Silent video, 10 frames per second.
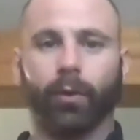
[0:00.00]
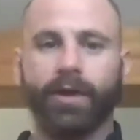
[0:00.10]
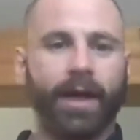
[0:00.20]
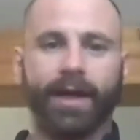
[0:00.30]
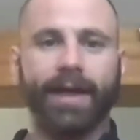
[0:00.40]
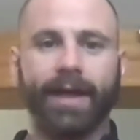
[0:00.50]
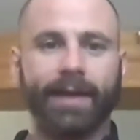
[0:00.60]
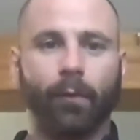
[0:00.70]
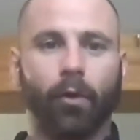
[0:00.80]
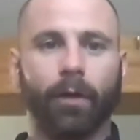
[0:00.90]
We're not getting
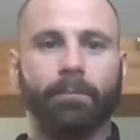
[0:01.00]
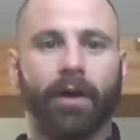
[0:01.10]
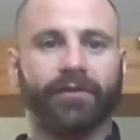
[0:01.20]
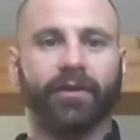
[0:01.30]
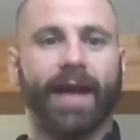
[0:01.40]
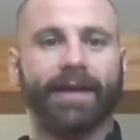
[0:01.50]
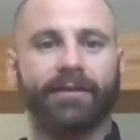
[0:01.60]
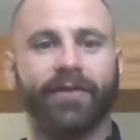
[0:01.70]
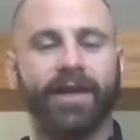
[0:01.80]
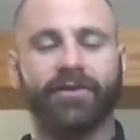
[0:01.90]
any more muscle
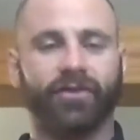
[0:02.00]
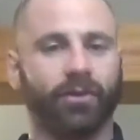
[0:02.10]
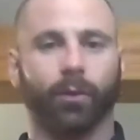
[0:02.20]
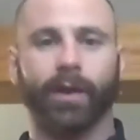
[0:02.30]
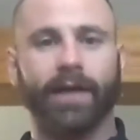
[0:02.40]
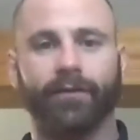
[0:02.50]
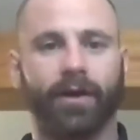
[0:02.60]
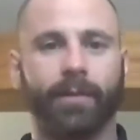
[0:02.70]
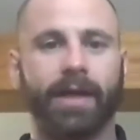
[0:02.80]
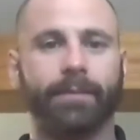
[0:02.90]
activation or whatever
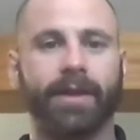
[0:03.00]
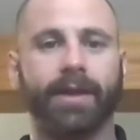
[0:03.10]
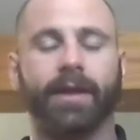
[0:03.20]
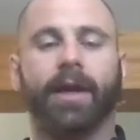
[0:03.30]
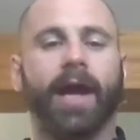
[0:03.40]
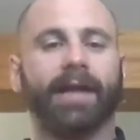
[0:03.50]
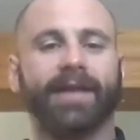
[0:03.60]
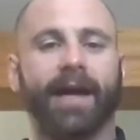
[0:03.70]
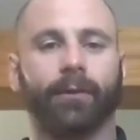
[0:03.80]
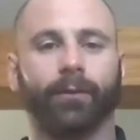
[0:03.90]
it may be at
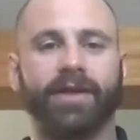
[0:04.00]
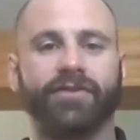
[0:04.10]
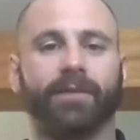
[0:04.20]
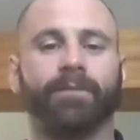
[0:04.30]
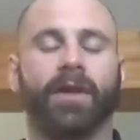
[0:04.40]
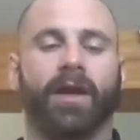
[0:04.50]
that region,